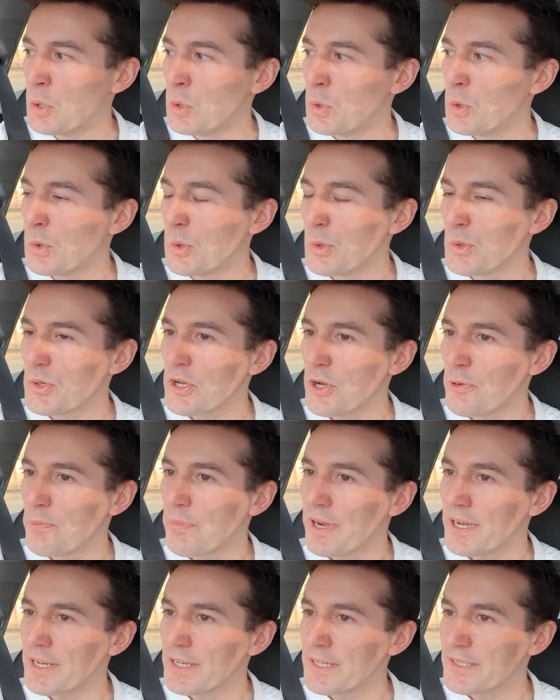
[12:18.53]

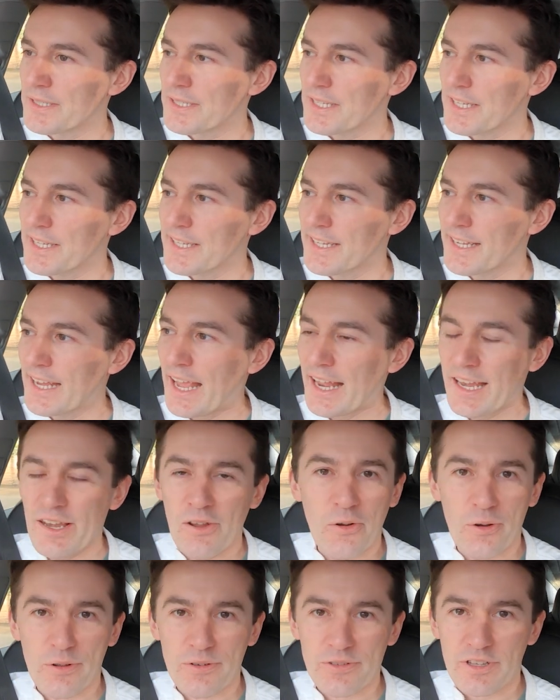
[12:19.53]
autopilot
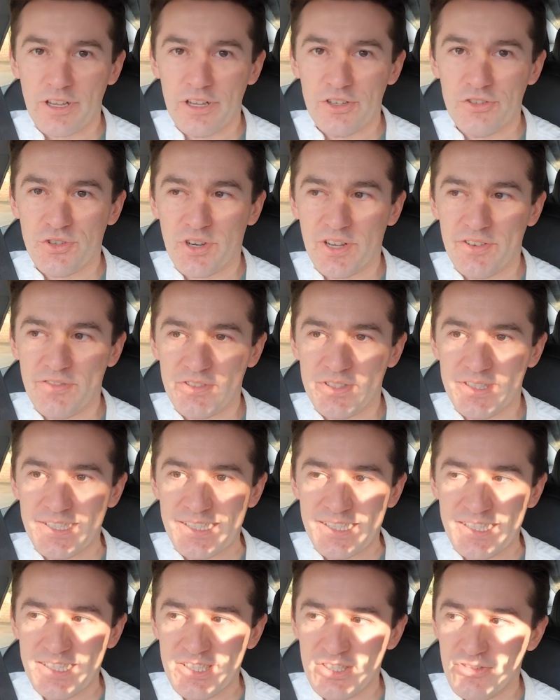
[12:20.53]
cannot drive on city
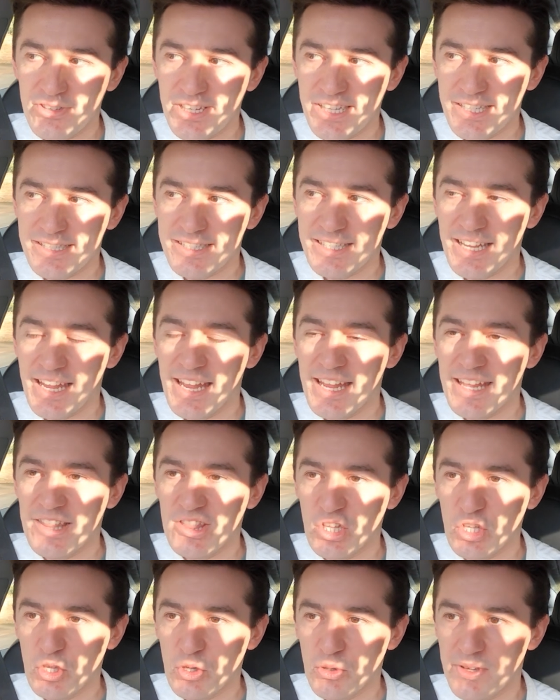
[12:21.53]
streets in
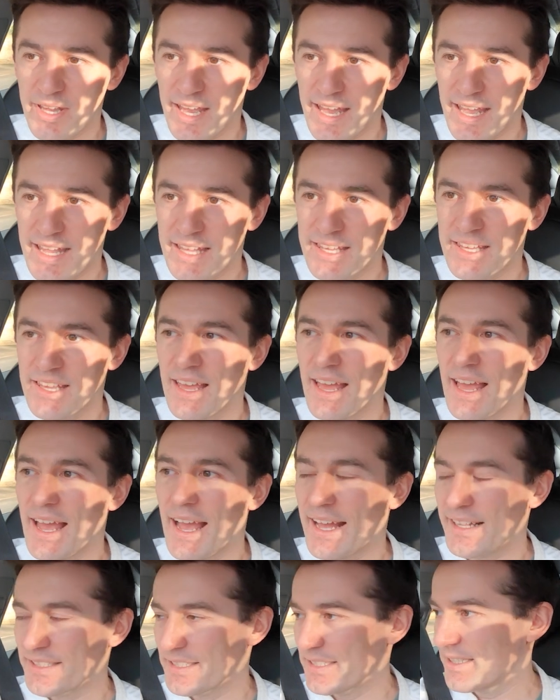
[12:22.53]
the UK as
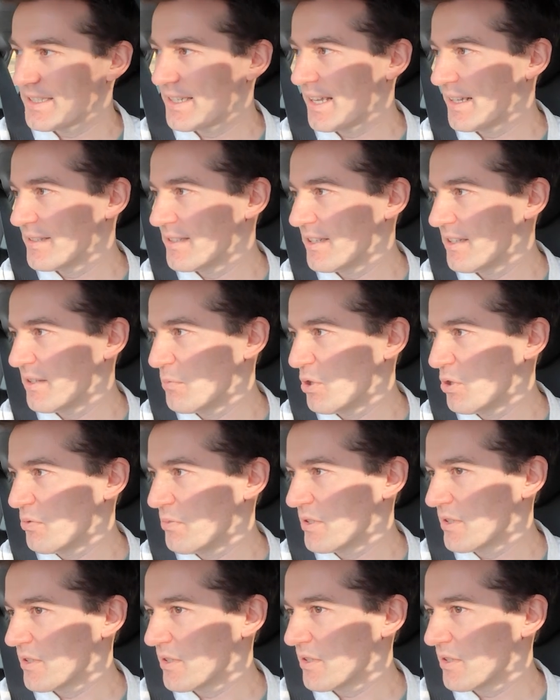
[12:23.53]
it stands at the moment.